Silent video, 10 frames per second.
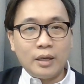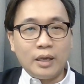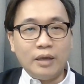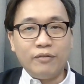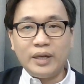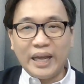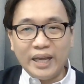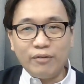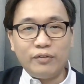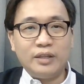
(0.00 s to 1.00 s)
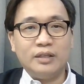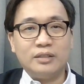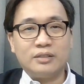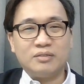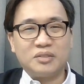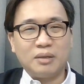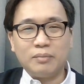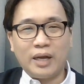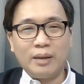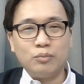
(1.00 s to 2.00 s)
even if it is
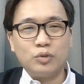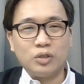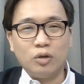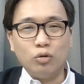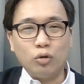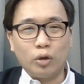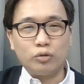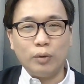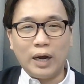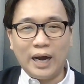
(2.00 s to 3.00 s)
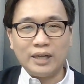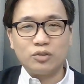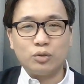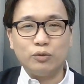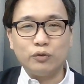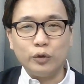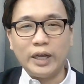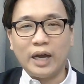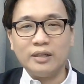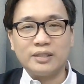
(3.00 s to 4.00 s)
sometimes a lot to ask to
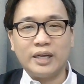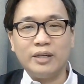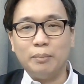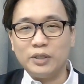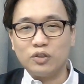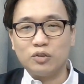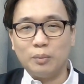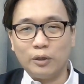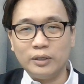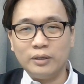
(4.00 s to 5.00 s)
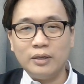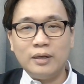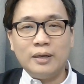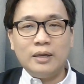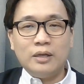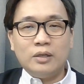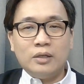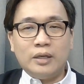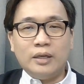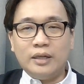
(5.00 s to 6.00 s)
fully understand a business model.
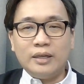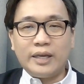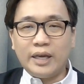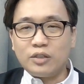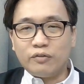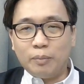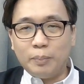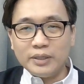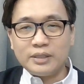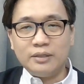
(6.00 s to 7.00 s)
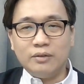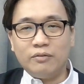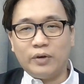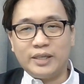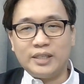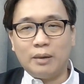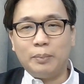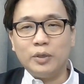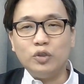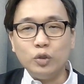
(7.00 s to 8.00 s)
In case of a person, for
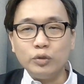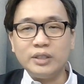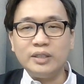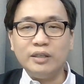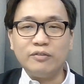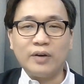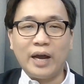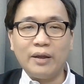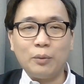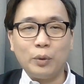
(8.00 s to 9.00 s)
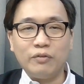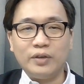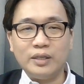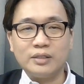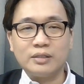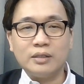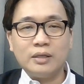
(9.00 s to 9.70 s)
example, using DeFi with his